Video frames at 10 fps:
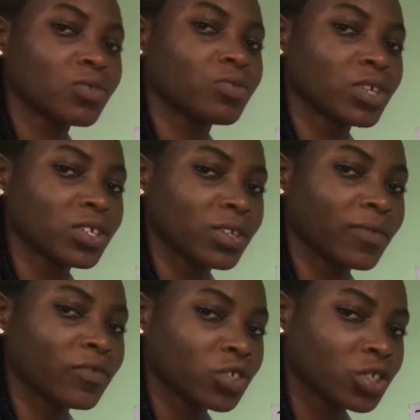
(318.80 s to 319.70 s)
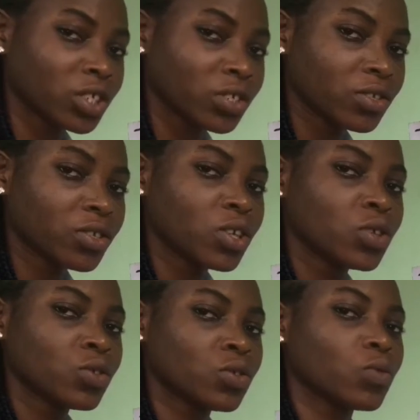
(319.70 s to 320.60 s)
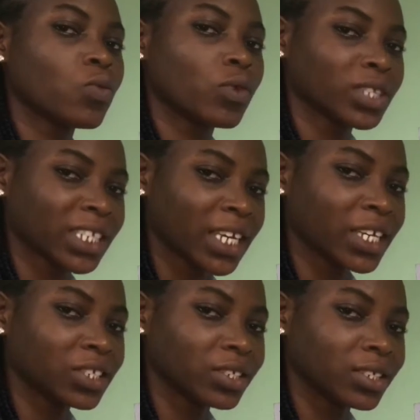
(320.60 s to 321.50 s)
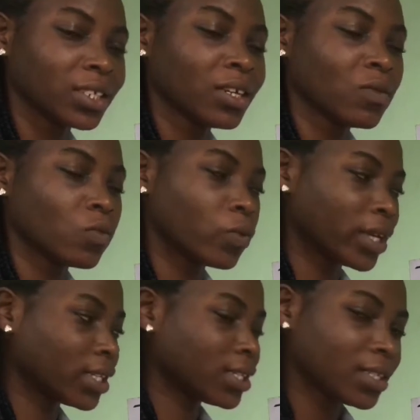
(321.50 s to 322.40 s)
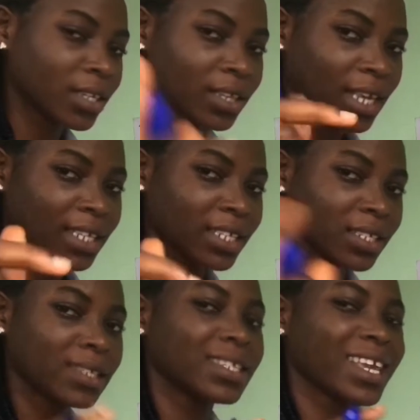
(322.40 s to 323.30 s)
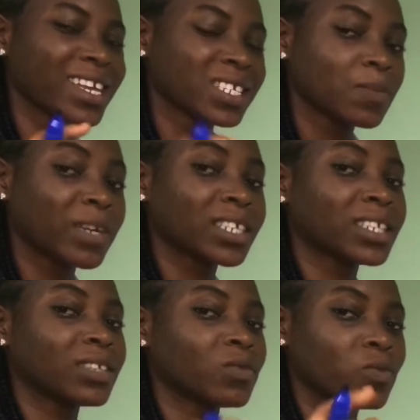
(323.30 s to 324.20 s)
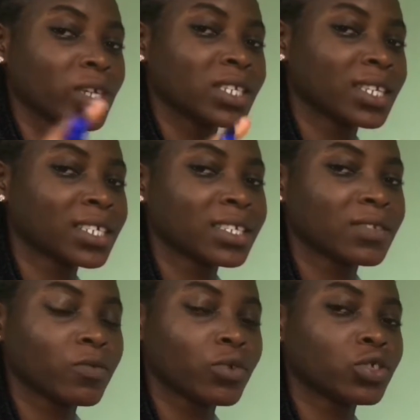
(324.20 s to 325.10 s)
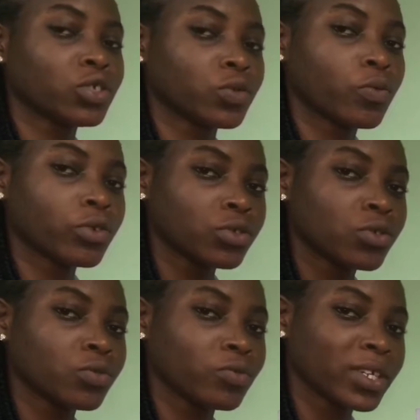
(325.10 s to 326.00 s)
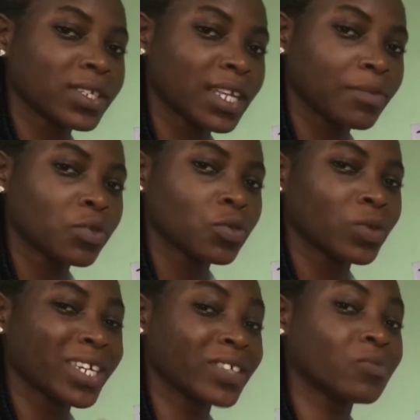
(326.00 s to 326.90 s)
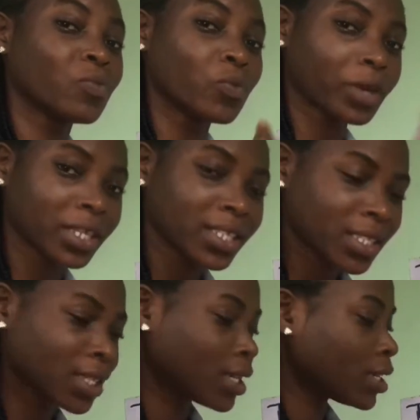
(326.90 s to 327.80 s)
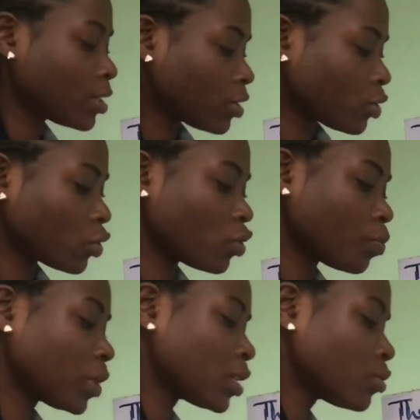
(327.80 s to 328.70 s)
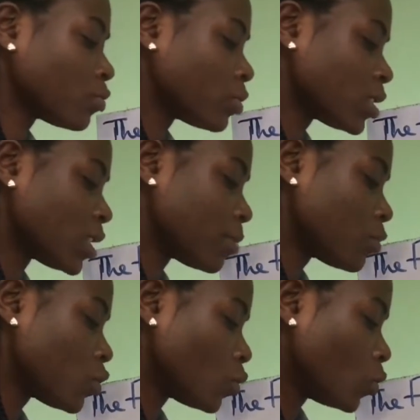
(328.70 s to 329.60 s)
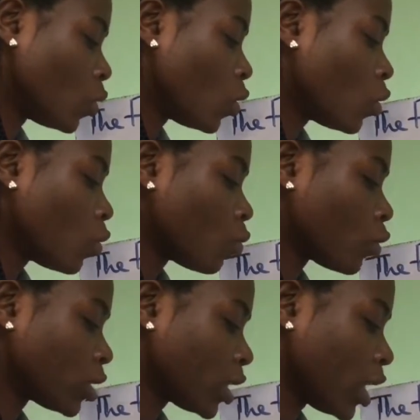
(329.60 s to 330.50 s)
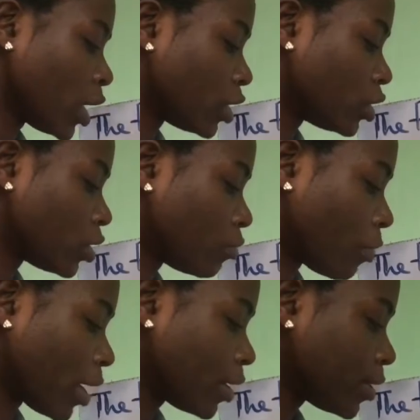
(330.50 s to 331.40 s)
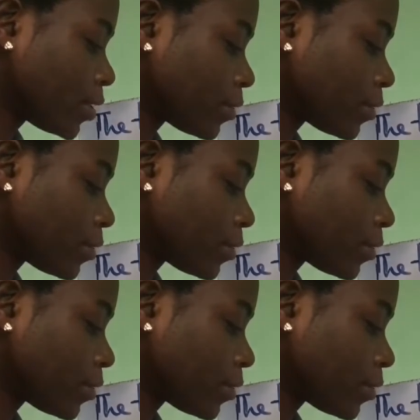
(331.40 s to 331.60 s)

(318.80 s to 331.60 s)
to raise your fishes to 1 kg weight, that is the expected weight, that is what you want to raise them to in weight. So you plan to raise them to 1 kg, right?